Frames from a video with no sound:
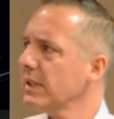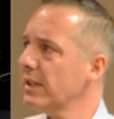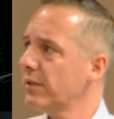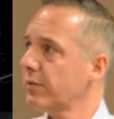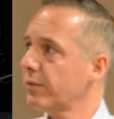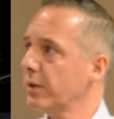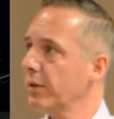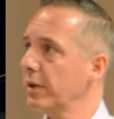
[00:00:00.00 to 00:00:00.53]

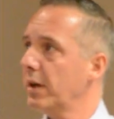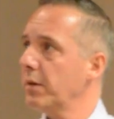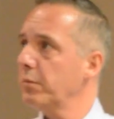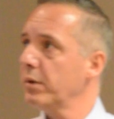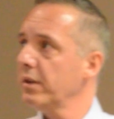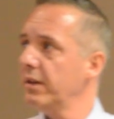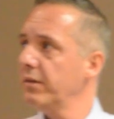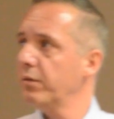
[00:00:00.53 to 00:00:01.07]
is really
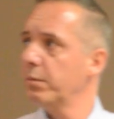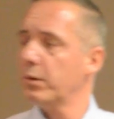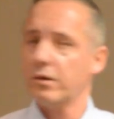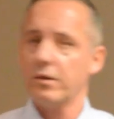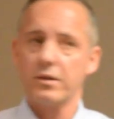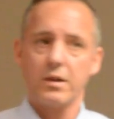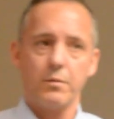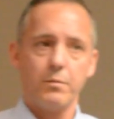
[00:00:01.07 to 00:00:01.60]

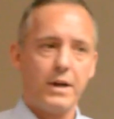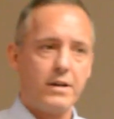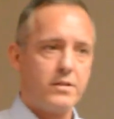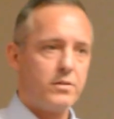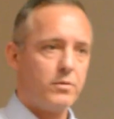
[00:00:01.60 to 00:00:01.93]
unbelievable compared